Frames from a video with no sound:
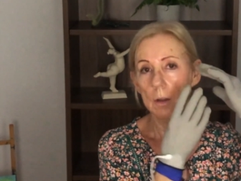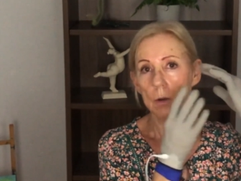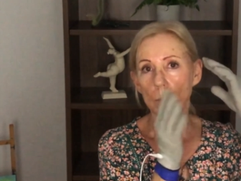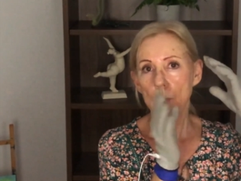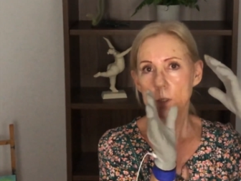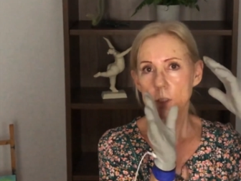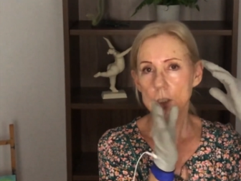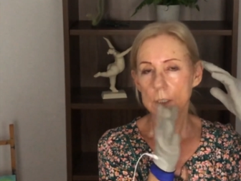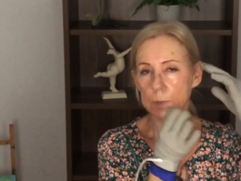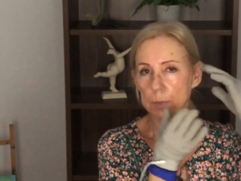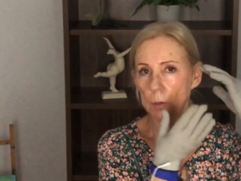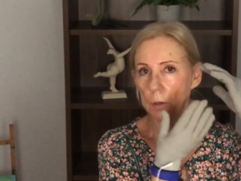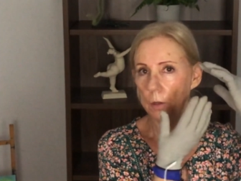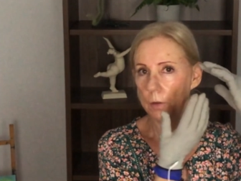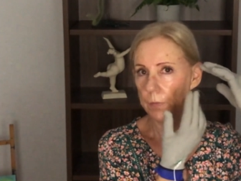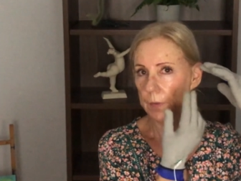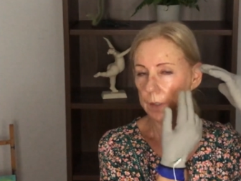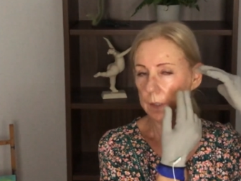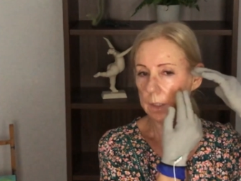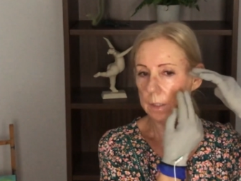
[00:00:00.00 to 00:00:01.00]
which is
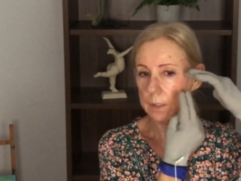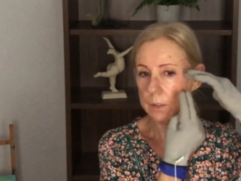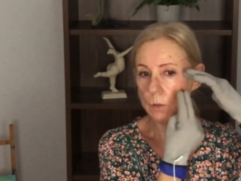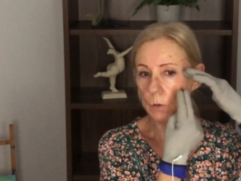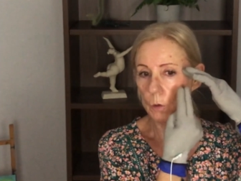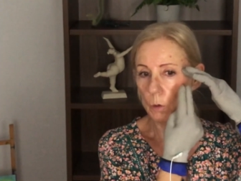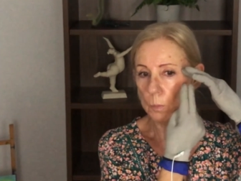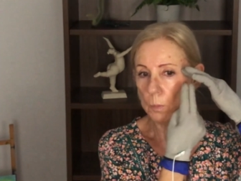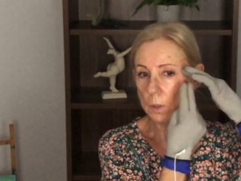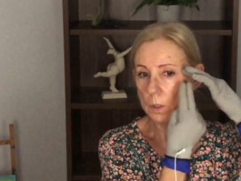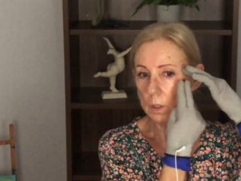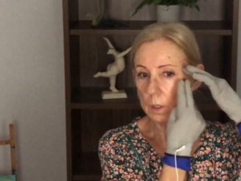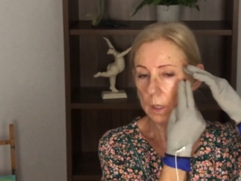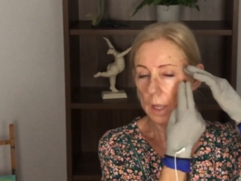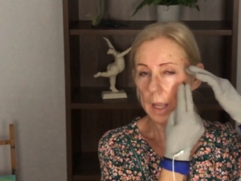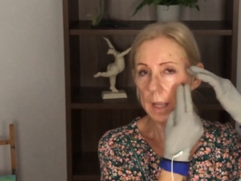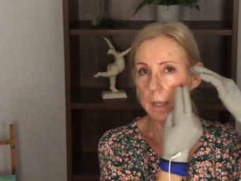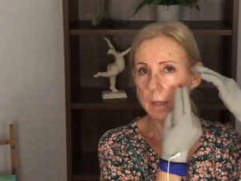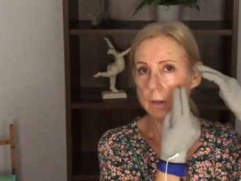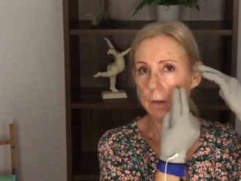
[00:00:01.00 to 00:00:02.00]
perfectly normal,
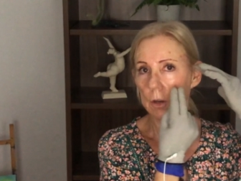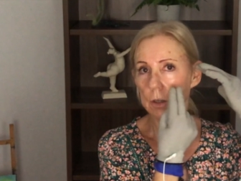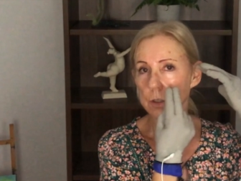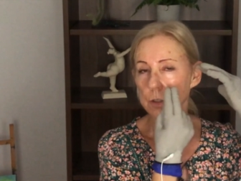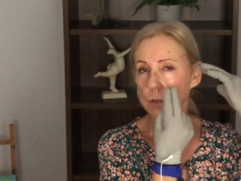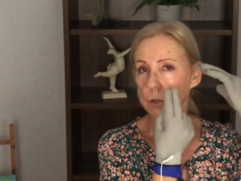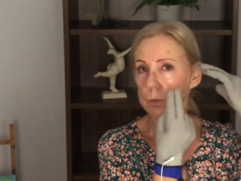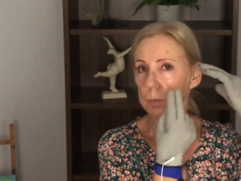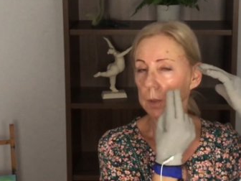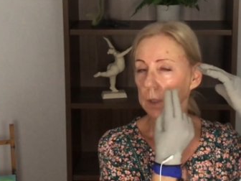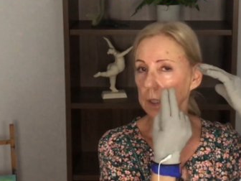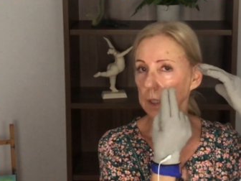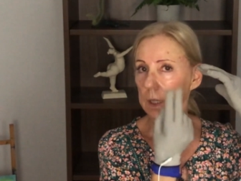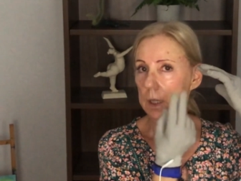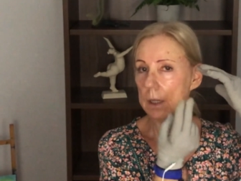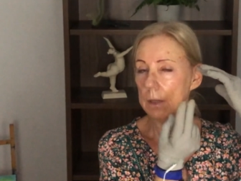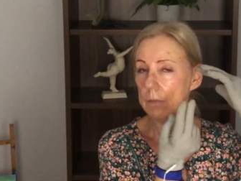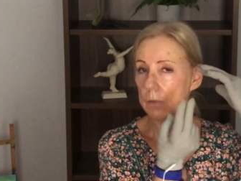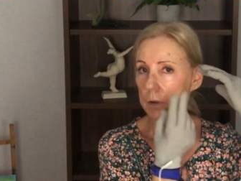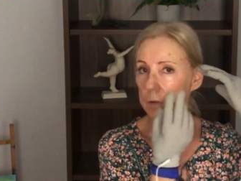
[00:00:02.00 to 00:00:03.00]
and I do
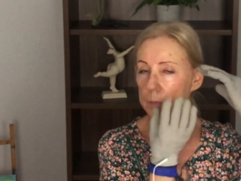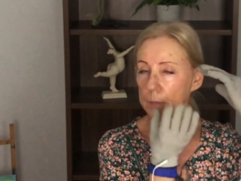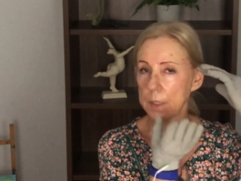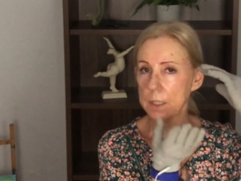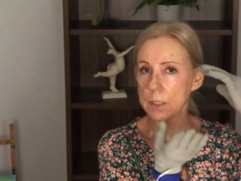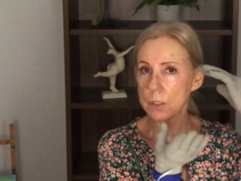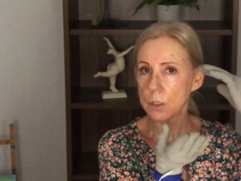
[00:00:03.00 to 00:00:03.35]
believe I've been